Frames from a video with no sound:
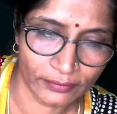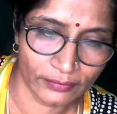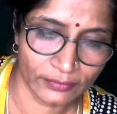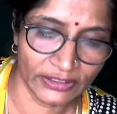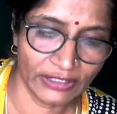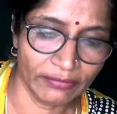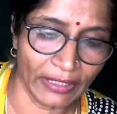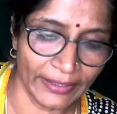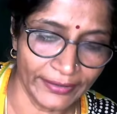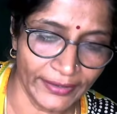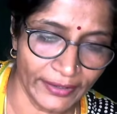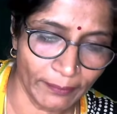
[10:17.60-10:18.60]

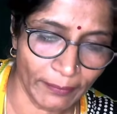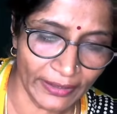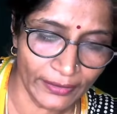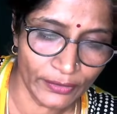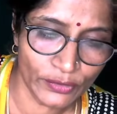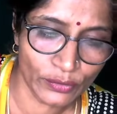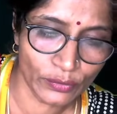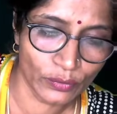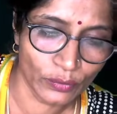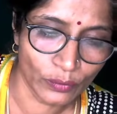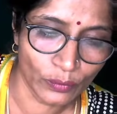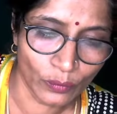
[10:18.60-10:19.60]
divided by 2.
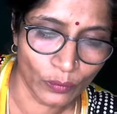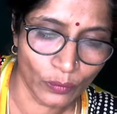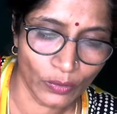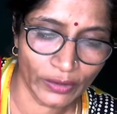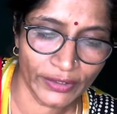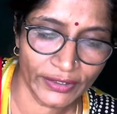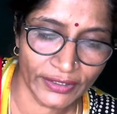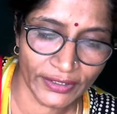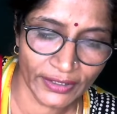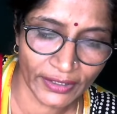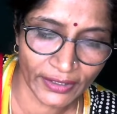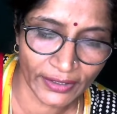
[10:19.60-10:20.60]
What it
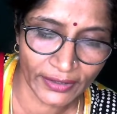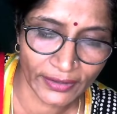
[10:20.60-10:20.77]
indicates?